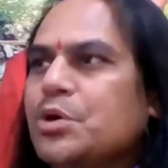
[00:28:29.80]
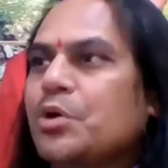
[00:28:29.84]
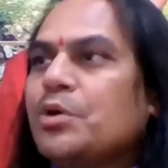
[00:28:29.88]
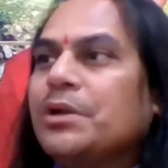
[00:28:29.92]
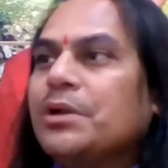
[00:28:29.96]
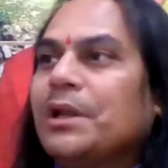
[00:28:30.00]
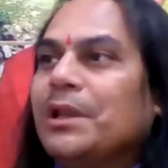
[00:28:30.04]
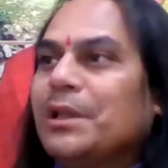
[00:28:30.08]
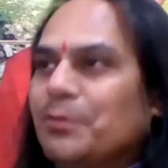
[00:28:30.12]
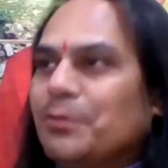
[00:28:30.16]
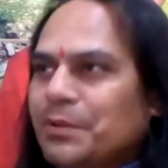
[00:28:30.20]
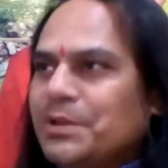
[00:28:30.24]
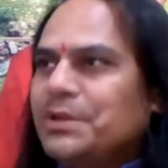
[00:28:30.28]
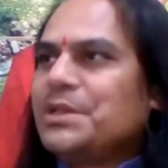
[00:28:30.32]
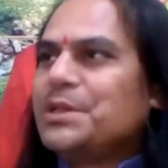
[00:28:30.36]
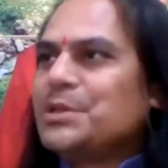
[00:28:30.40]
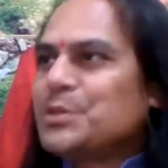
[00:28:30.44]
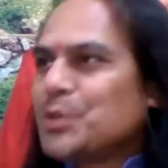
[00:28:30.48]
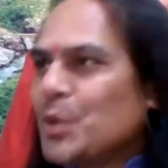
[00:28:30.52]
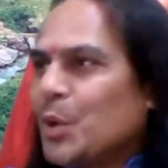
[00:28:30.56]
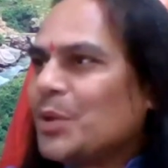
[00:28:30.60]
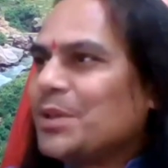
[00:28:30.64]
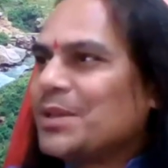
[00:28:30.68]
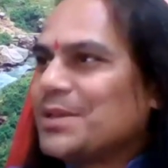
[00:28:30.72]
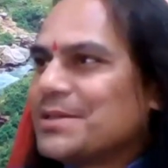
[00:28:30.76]
sound healing, we
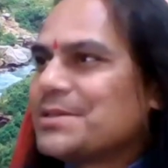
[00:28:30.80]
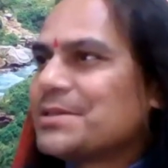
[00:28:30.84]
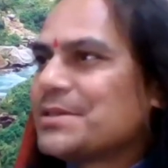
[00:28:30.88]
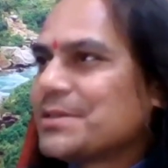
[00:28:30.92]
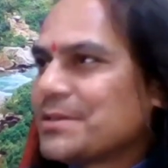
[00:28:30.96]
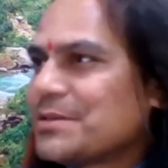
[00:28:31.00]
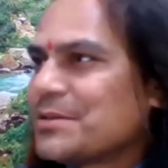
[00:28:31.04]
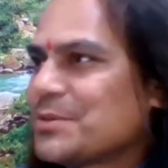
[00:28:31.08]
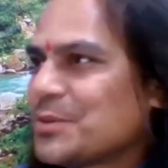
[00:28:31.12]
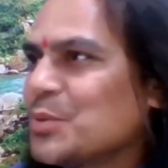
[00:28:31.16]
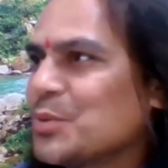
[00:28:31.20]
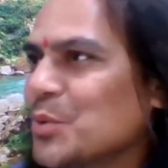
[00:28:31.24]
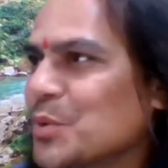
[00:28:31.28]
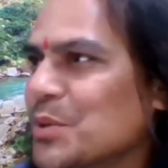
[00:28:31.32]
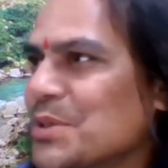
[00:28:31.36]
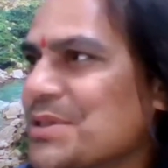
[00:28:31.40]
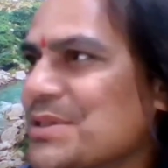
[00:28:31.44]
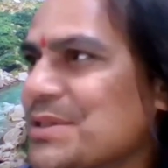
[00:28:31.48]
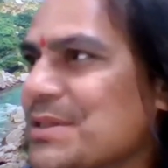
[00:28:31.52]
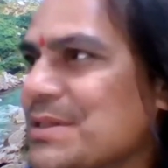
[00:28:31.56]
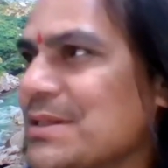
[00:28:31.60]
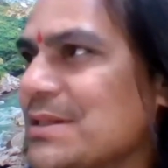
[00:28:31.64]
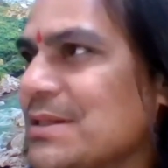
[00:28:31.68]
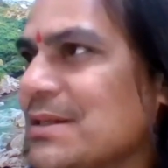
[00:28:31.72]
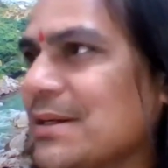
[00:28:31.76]
teach all these
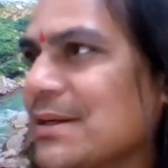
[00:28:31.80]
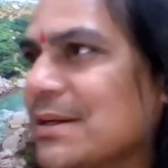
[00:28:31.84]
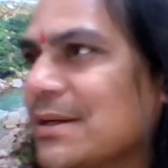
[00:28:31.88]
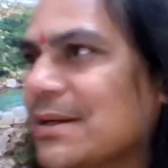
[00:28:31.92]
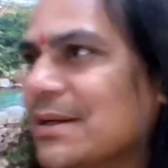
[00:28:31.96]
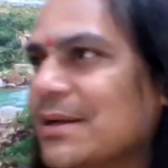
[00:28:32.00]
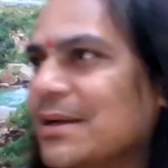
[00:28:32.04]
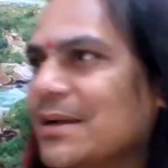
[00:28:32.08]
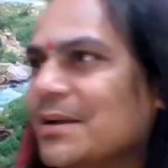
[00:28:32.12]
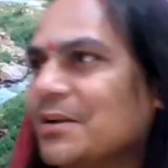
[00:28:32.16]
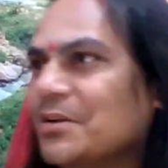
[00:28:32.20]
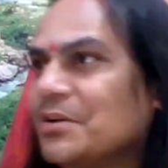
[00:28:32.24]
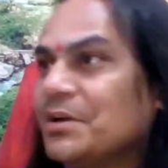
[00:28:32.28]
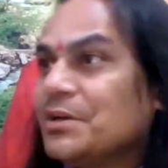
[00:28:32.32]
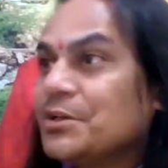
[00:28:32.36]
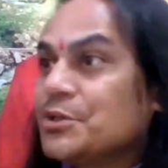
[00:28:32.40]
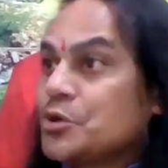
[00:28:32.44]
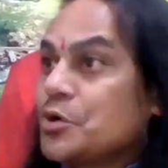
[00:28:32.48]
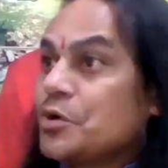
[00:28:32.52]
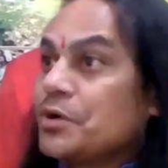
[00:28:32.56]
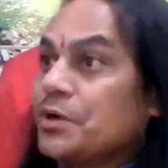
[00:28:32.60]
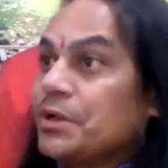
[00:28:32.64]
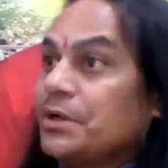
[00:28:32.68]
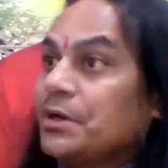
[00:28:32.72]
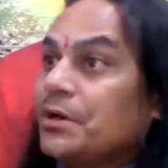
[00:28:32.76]
tools. In
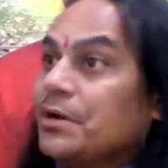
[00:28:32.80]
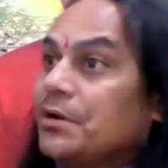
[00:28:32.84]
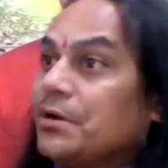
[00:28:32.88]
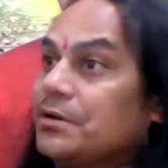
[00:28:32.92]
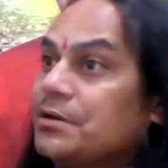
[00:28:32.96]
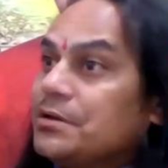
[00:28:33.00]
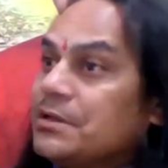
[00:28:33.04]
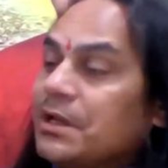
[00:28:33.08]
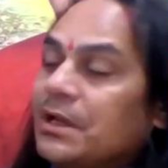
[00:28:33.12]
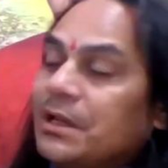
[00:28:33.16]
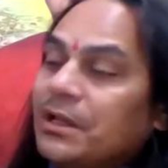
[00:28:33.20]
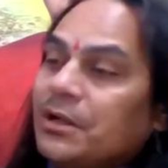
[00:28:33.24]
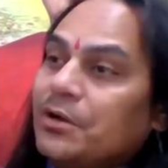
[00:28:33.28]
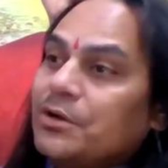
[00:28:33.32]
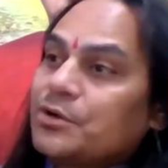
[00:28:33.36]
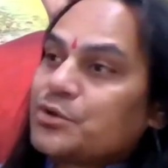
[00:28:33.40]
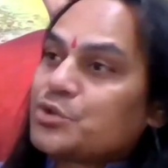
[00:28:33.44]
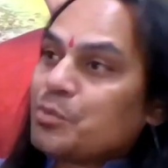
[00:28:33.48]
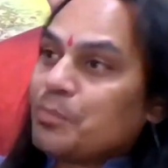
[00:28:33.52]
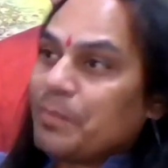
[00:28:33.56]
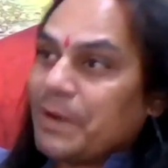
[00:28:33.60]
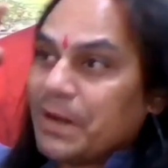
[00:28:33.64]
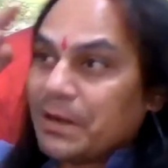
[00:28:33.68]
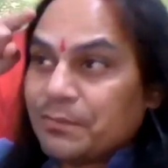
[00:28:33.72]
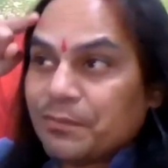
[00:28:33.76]
sound healing
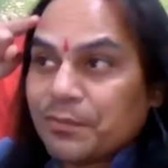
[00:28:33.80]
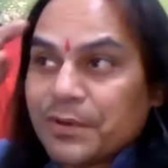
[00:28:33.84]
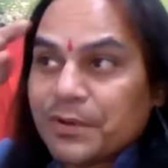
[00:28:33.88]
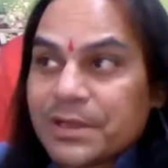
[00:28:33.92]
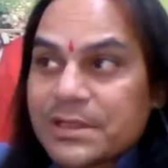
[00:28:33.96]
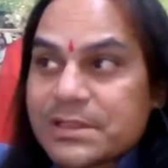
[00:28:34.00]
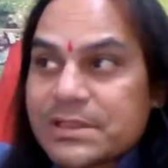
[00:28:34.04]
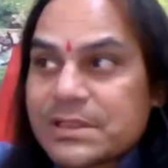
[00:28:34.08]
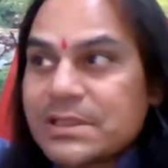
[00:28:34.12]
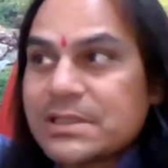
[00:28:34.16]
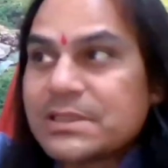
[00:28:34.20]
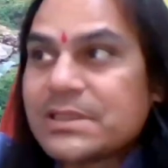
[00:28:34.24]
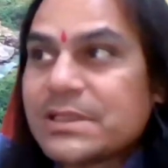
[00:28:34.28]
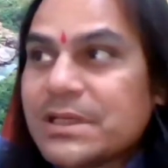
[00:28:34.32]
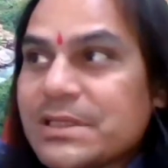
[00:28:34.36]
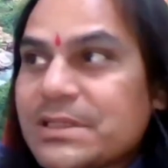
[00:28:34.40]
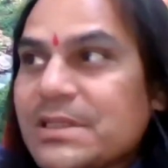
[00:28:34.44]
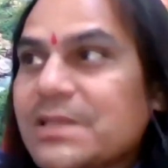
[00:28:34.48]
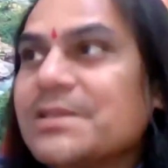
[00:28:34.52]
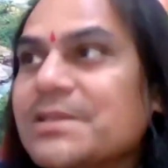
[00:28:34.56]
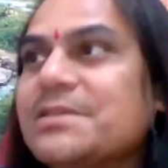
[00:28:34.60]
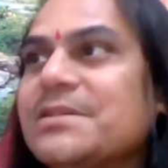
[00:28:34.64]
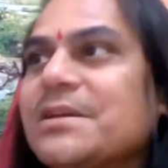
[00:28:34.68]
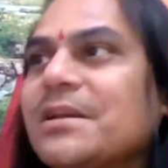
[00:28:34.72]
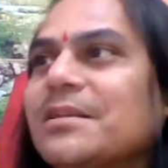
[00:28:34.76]
also, mindfulness is the
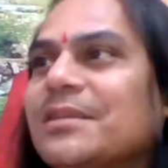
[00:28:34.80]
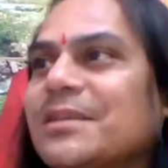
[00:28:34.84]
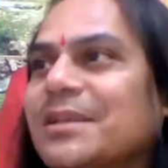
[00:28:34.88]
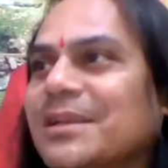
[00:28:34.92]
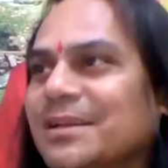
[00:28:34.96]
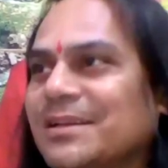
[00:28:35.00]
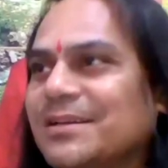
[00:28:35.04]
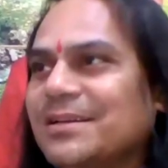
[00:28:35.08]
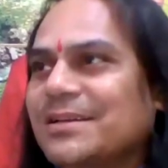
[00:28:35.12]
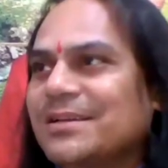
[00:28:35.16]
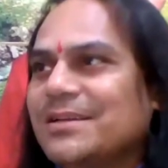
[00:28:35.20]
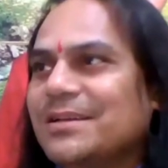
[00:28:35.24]
essential thing.